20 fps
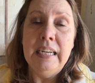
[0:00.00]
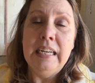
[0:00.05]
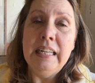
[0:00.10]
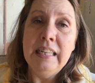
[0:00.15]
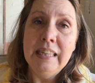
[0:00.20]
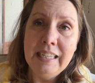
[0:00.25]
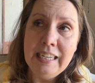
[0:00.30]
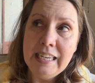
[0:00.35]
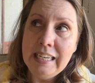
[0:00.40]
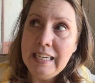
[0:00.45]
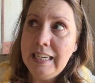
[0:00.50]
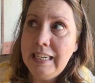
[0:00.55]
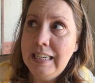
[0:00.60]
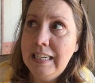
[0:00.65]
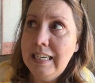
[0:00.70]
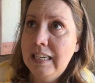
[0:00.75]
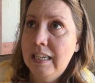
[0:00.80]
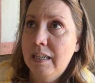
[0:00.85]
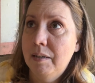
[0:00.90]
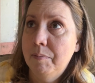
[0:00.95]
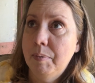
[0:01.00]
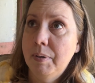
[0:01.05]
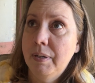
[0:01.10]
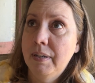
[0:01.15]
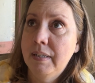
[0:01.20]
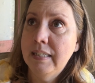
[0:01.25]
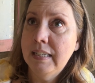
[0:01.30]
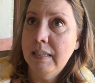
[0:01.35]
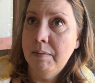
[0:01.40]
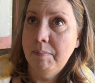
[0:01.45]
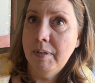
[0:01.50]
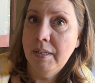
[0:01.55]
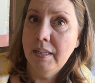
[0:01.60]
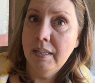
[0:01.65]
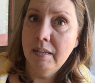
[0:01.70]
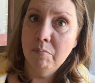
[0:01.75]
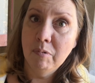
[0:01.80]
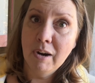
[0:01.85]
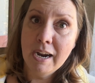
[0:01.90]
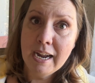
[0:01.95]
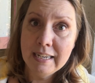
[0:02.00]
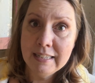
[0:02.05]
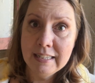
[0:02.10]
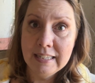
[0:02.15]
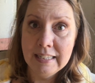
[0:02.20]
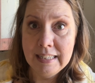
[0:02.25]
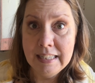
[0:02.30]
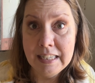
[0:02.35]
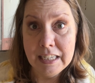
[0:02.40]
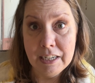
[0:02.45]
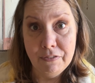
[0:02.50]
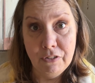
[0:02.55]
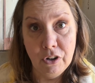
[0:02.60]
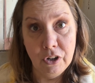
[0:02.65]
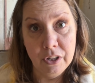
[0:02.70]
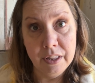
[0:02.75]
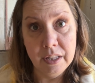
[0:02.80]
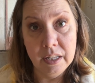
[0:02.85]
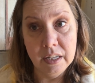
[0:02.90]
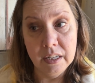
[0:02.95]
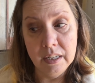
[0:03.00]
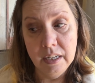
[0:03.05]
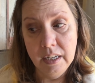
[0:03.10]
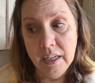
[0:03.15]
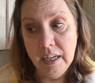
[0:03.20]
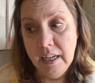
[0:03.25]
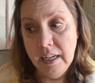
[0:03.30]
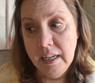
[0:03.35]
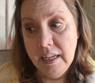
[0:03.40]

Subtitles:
cleaning up some of the brass and stuff on the